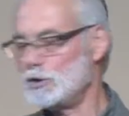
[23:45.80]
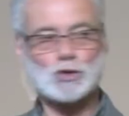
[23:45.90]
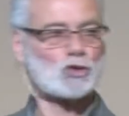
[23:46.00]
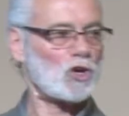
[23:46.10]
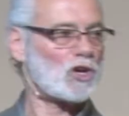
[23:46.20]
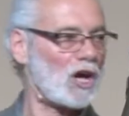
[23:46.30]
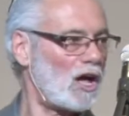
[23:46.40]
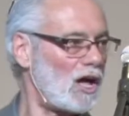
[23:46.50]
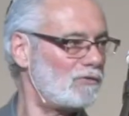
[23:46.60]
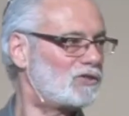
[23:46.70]
sukkah
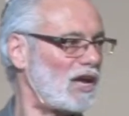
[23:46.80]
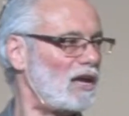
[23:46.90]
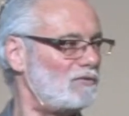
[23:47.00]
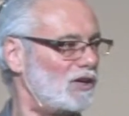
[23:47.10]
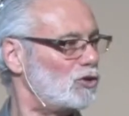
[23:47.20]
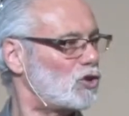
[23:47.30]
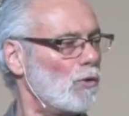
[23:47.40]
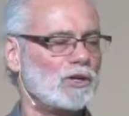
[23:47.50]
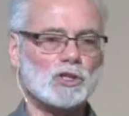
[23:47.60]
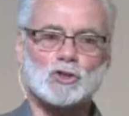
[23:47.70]
of David. He's
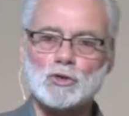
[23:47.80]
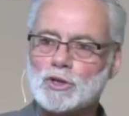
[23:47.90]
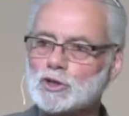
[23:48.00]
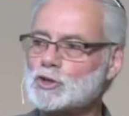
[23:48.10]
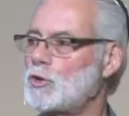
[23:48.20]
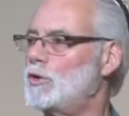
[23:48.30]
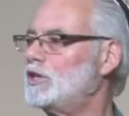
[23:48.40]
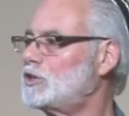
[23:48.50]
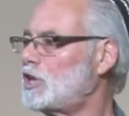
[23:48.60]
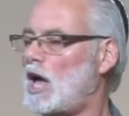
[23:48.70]
going to do this during
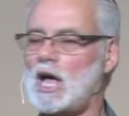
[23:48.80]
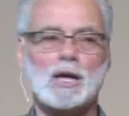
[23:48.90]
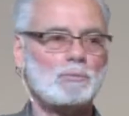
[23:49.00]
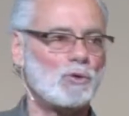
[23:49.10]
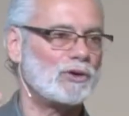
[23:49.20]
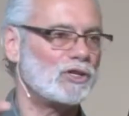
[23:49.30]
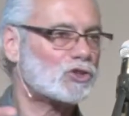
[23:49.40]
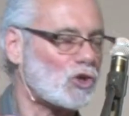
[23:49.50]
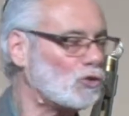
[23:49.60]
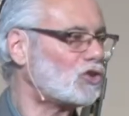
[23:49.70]
the time or in
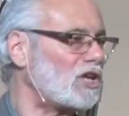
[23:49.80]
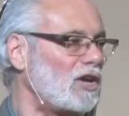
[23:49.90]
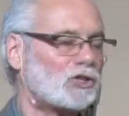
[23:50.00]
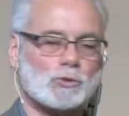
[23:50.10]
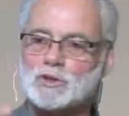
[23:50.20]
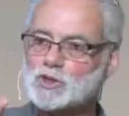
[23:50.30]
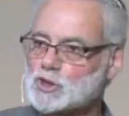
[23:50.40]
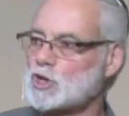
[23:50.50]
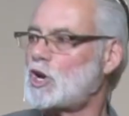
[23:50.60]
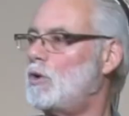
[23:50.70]
association with
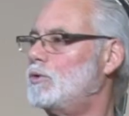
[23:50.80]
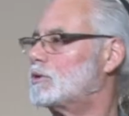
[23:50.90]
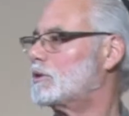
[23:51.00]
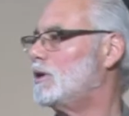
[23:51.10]
Sukkot,